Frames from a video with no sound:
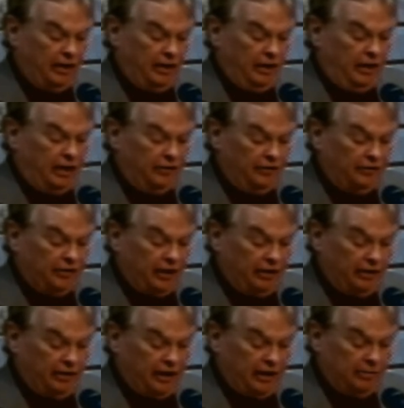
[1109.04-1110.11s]
As the
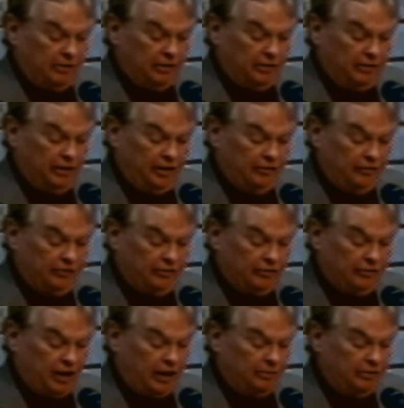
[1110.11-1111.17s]
Dalai Lama has
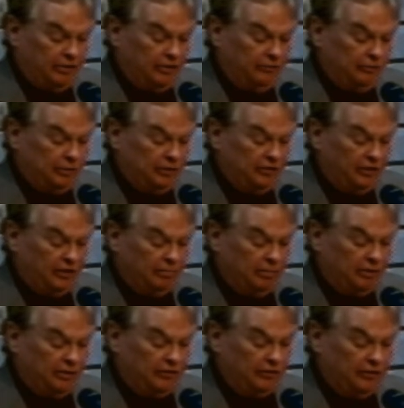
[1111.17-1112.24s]
described it, if we see a
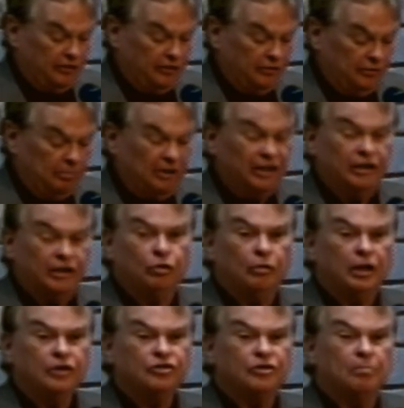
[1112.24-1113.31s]
person who is being
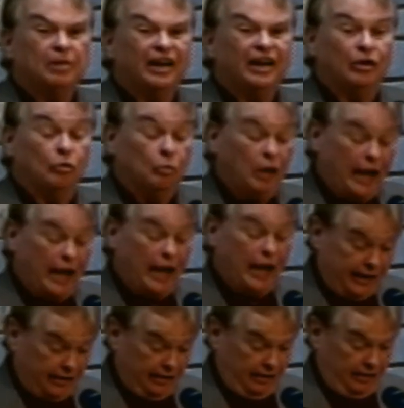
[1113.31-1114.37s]
crushed by a
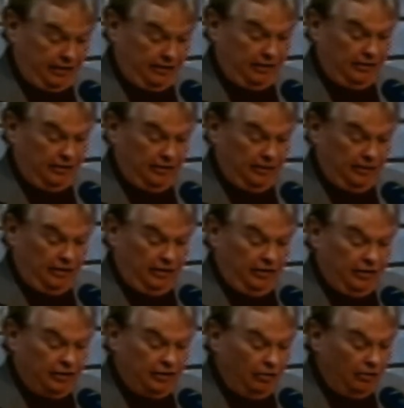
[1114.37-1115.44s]
rock,
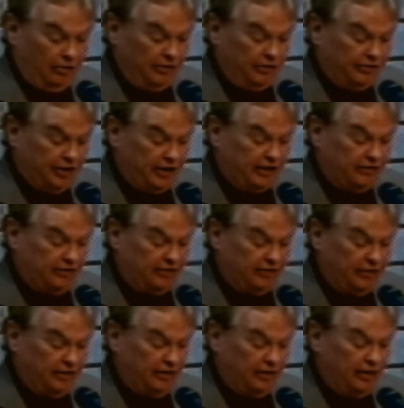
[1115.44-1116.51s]
the goal is not to
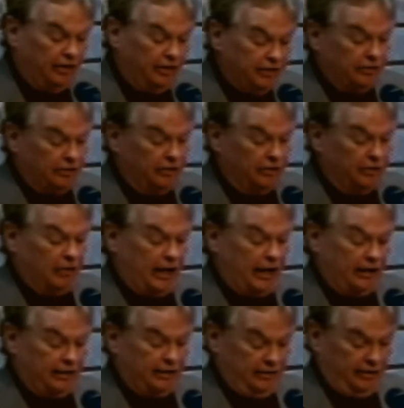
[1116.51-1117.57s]
get under the
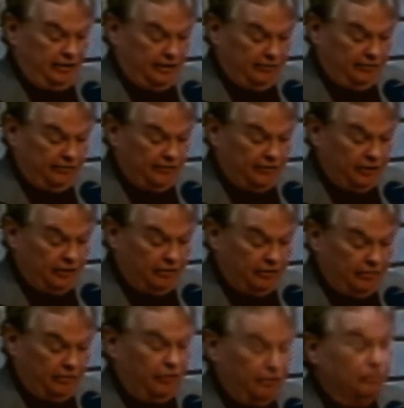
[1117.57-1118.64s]
rock and
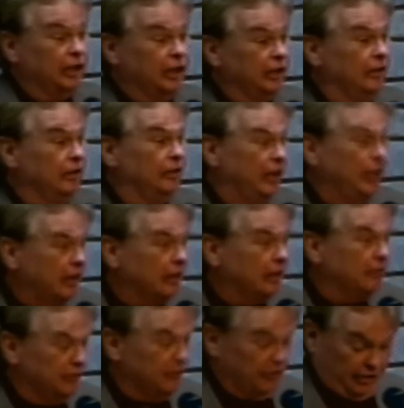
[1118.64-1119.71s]
feel the way they are
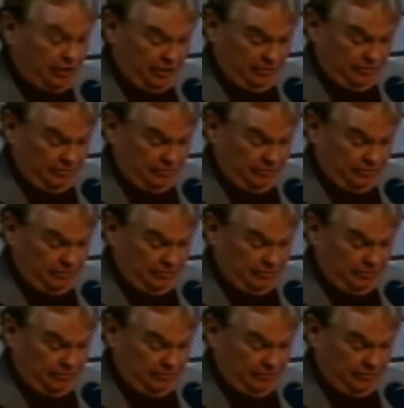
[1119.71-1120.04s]
feeling.